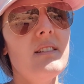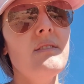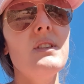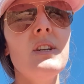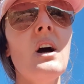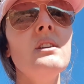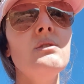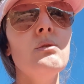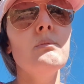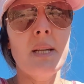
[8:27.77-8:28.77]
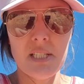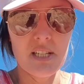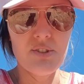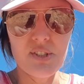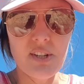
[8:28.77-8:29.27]
of the non-dual
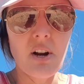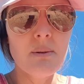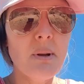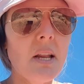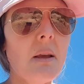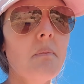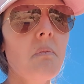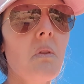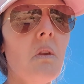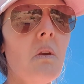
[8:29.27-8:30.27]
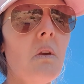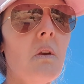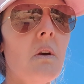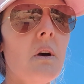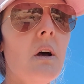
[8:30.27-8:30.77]
message is harmony,
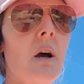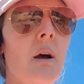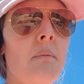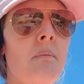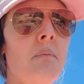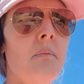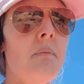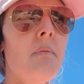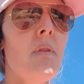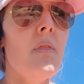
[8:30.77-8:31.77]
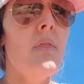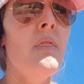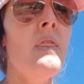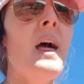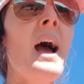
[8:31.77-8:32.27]

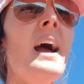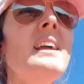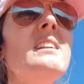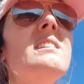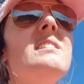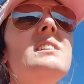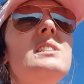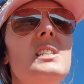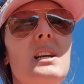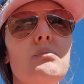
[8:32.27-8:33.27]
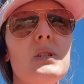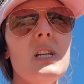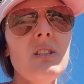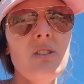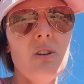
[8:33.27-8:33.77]
that seeps
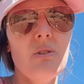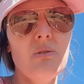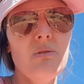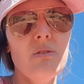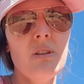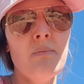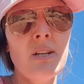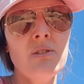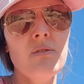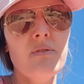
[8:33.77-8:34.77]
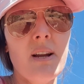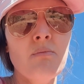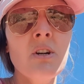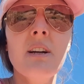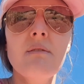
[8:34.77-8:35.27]
into the mental
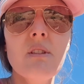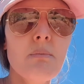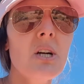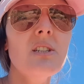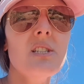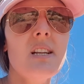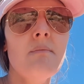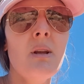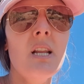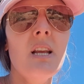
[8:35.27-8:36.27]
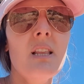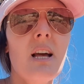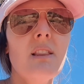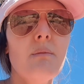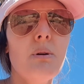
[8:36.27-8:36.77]
framework of the person, meaning
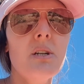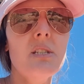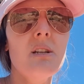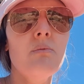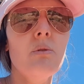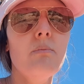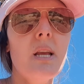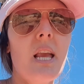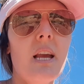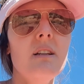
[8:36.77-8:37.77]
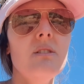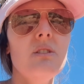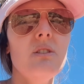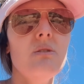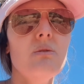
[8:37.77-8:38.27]
that the person will begin
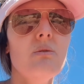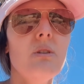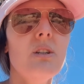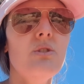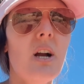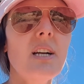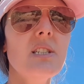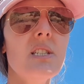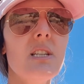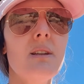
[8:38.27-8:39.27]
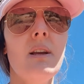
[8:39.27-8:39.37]
to adjust,